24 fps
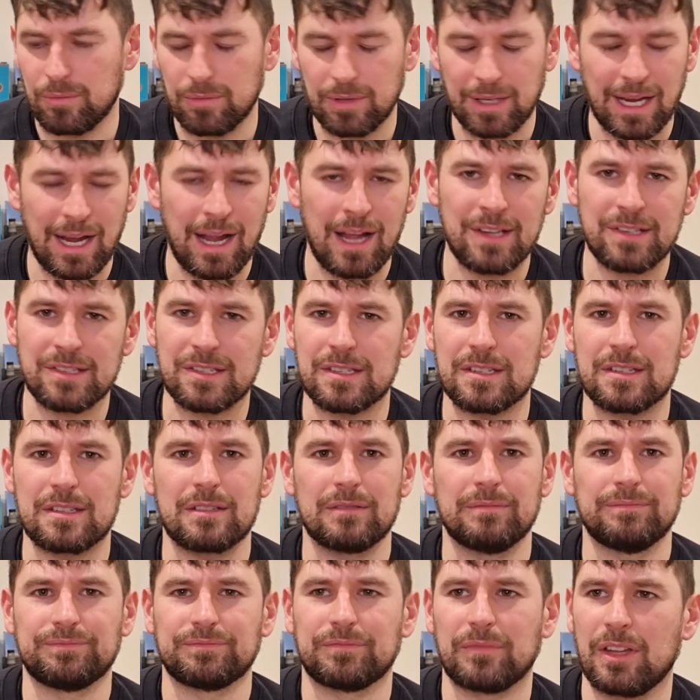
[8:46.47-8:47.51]

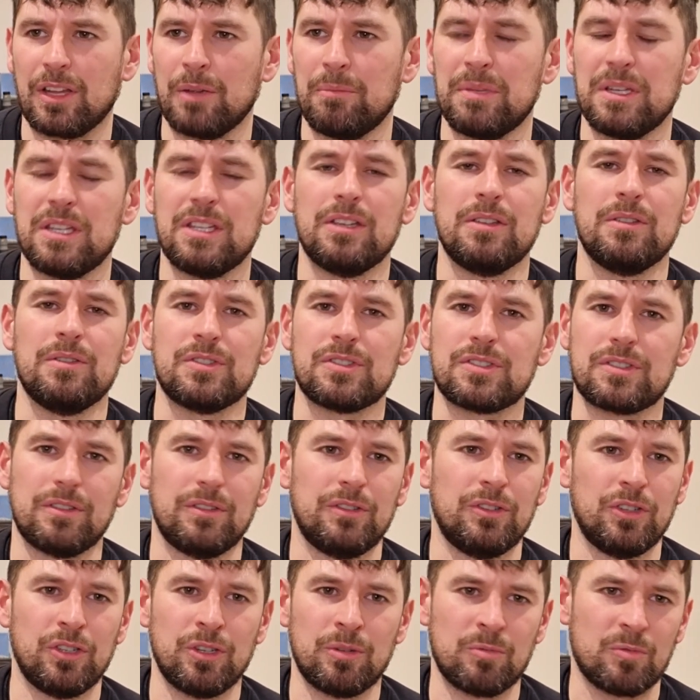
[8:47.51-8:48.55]
casks can be
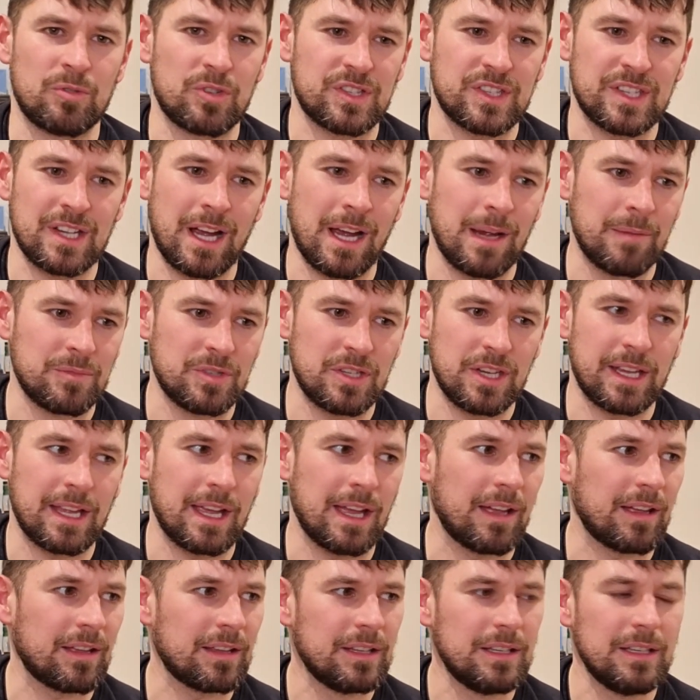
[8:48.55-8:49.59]
used numerous times. You
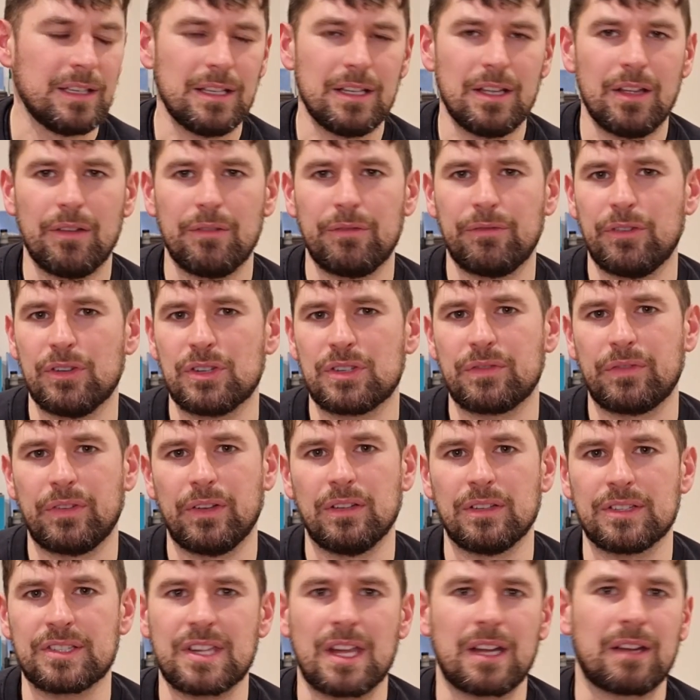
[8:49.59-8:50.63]
get first
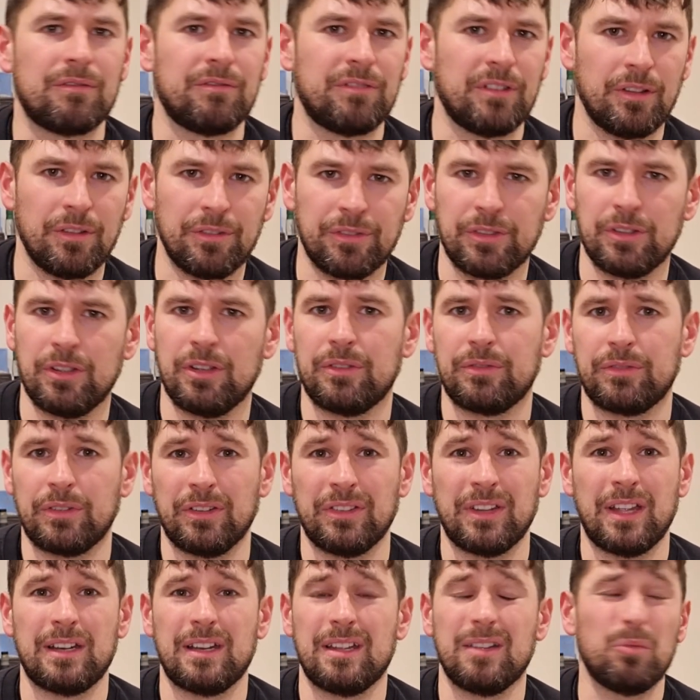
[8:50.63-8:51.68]
fill, second fill, third fill,
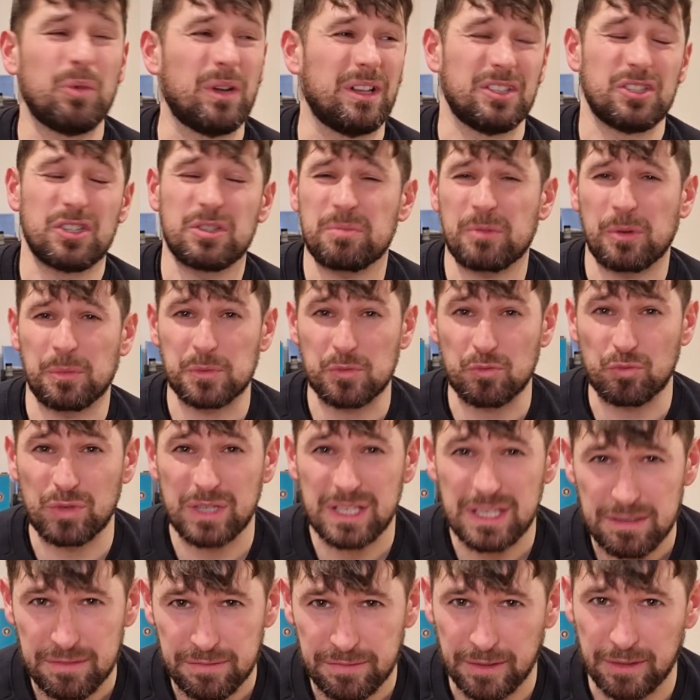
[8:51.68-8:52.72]
and then, well, it just becomes
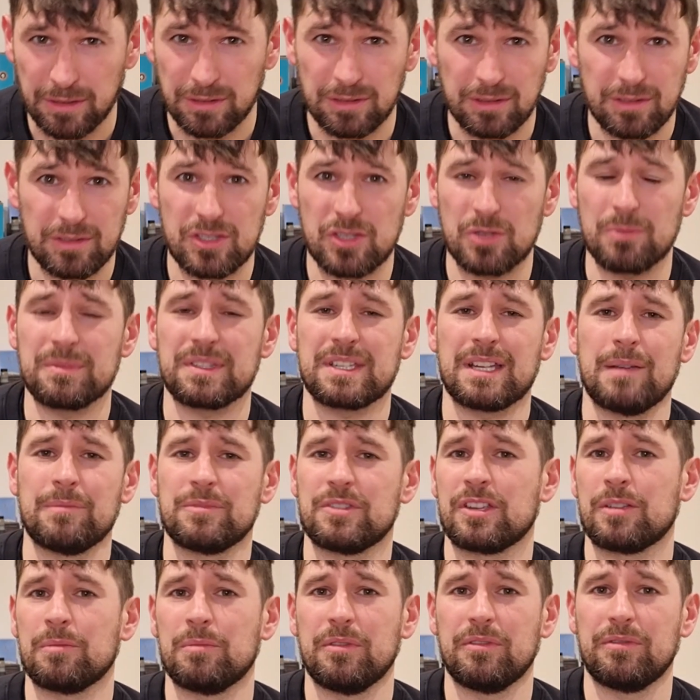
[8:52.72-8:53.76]
refill.
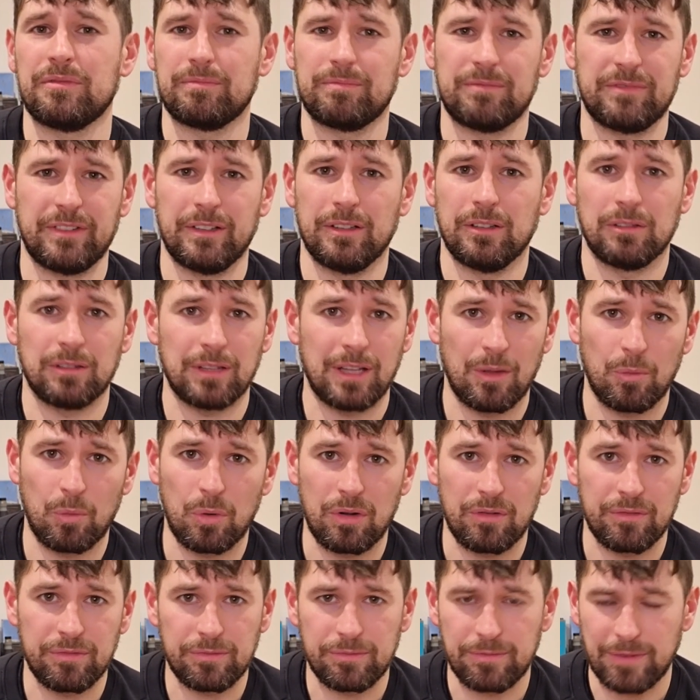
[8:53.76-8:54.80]
Sometimes it can be filled like,
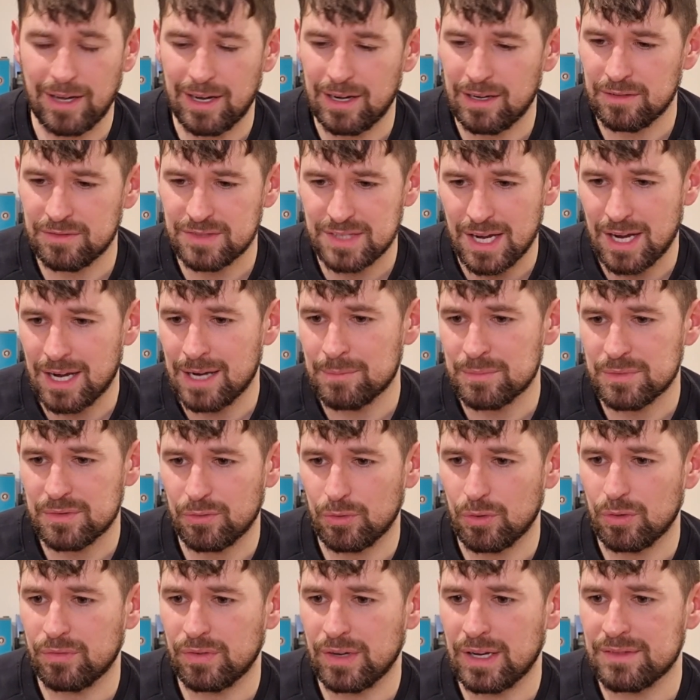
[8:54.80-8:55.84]
what, 4
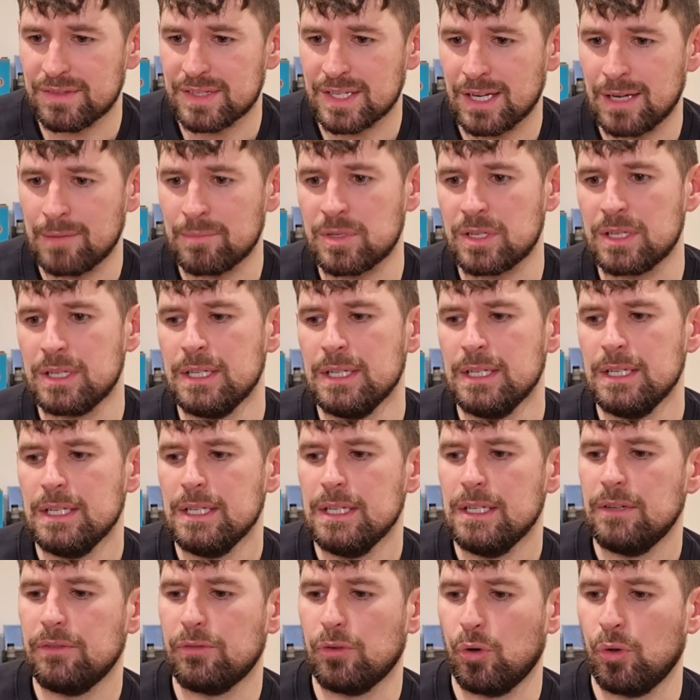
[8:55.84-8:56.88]
or 5 times
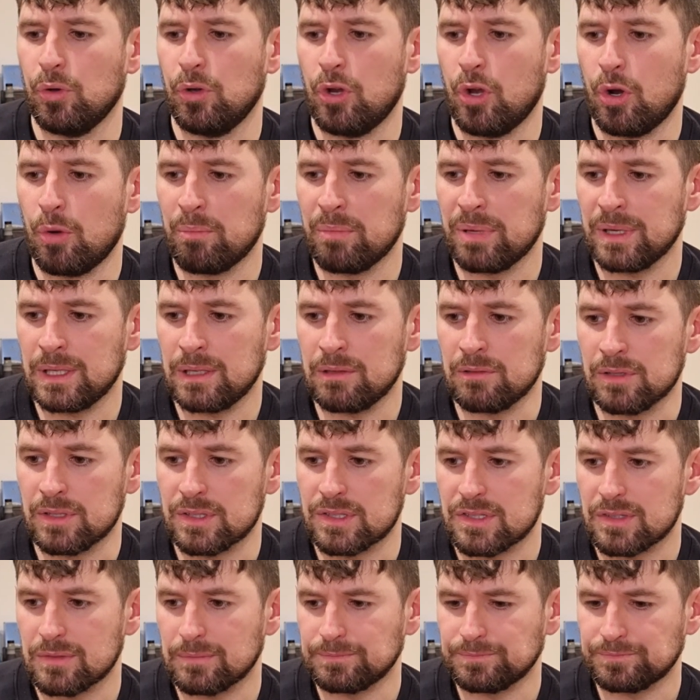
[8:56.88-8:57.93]
for unknown
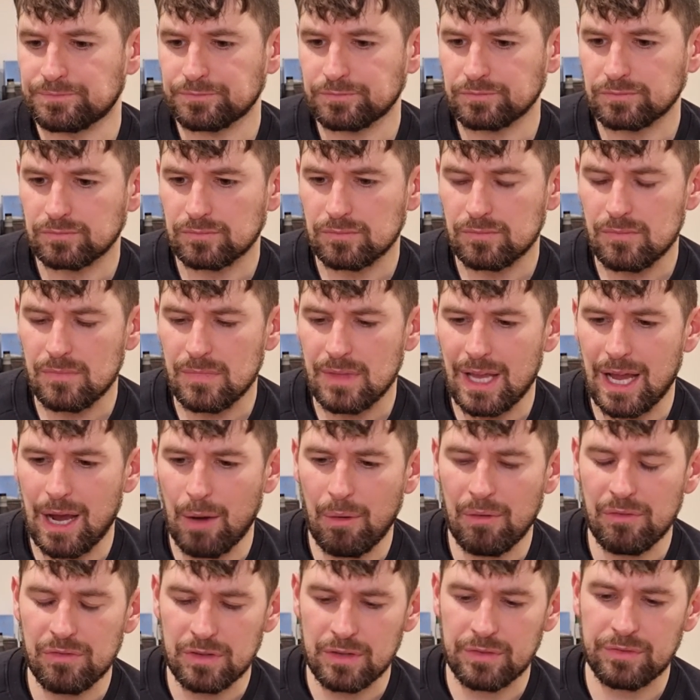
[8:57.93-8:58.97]
periods.
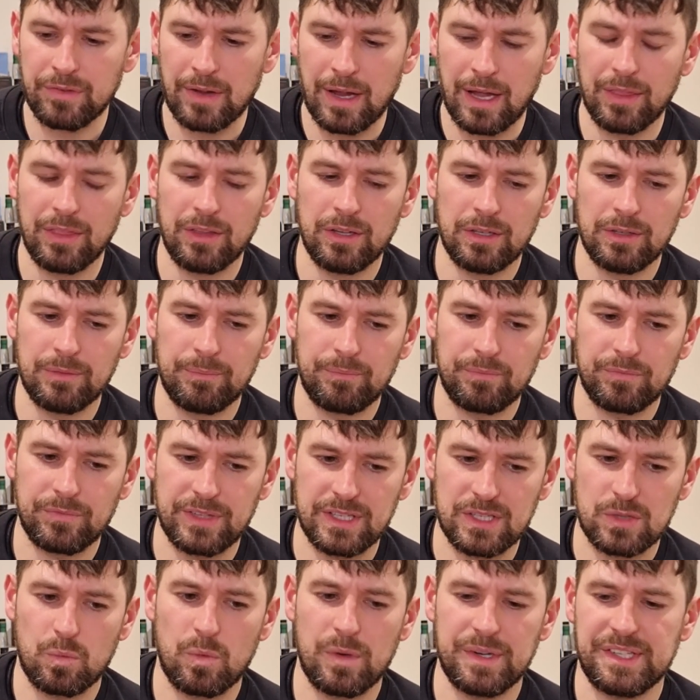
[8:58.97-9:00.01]
However, the fact that
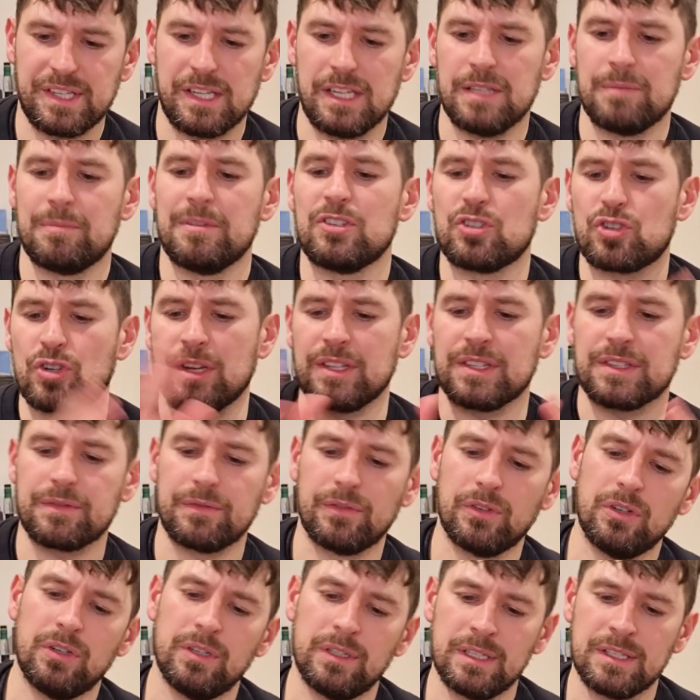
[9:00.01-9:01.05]
this whiskey's been
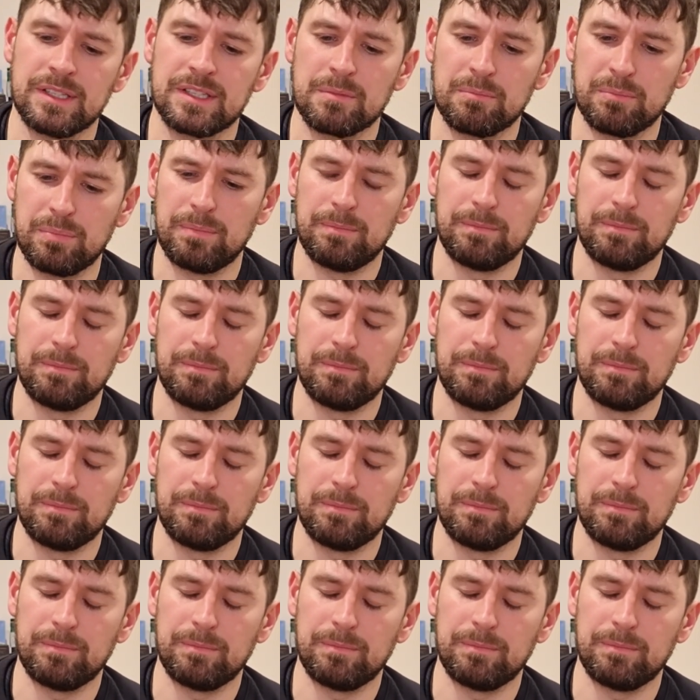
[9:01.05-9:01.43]
transferred into